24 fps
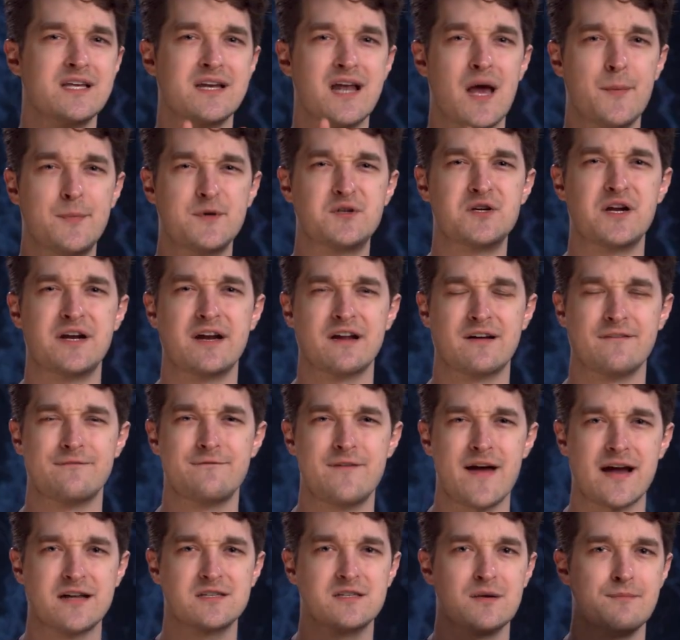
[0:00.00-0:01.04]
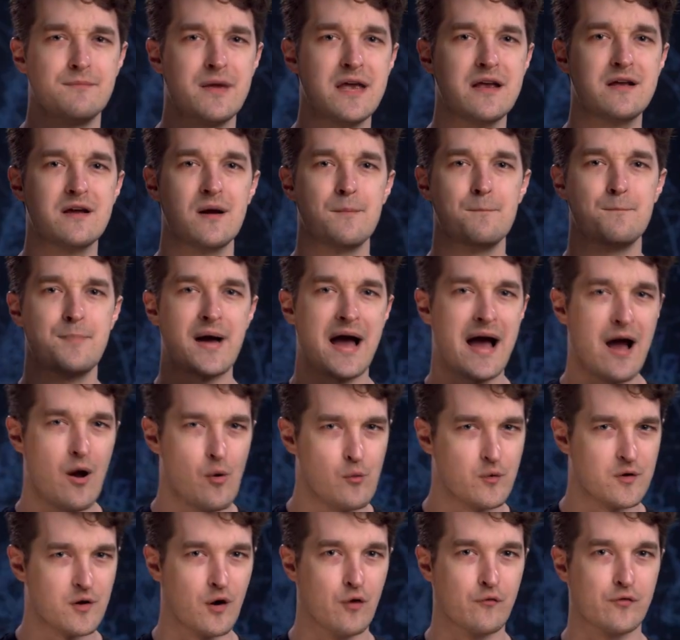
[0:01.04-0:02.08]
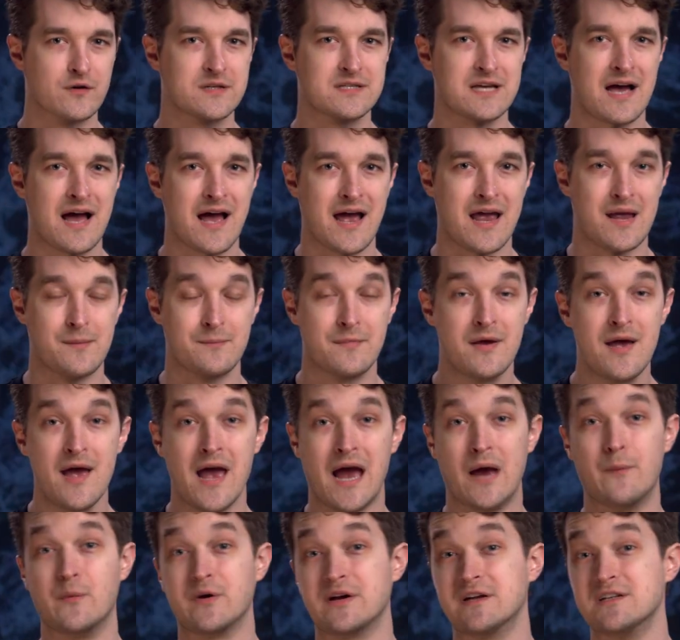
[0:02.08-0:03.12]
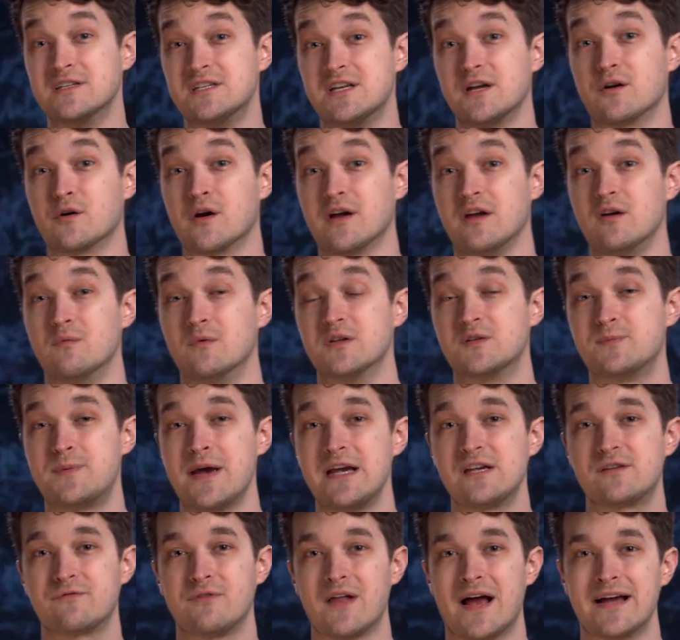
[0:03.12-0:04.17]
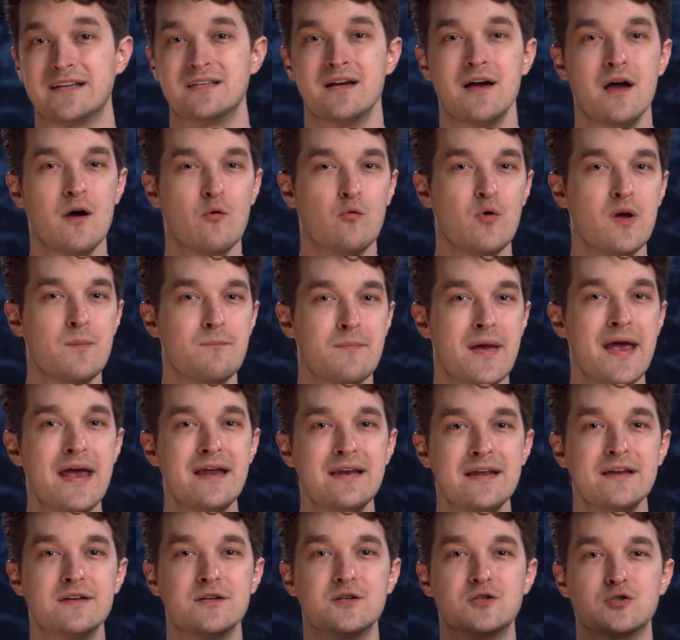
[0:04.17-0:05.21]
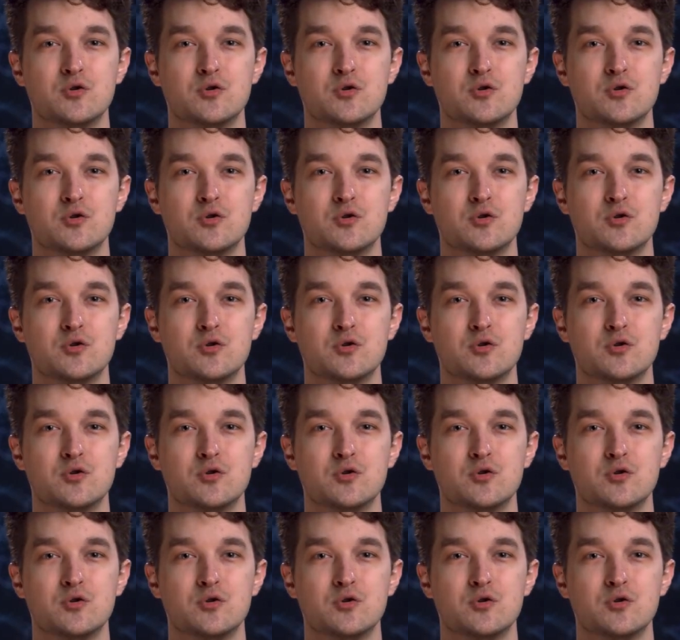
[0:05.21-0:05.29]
that epigenetic effects may compound over time, and when considering human spaceflight, we may need to